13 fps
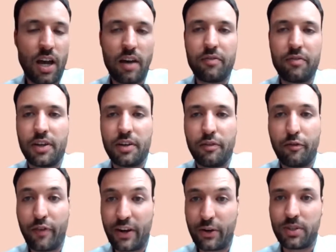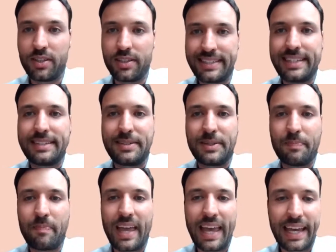of the federal
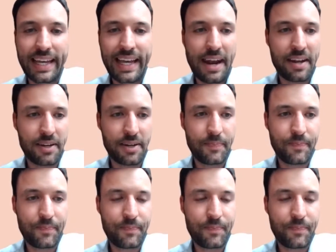system in Canada.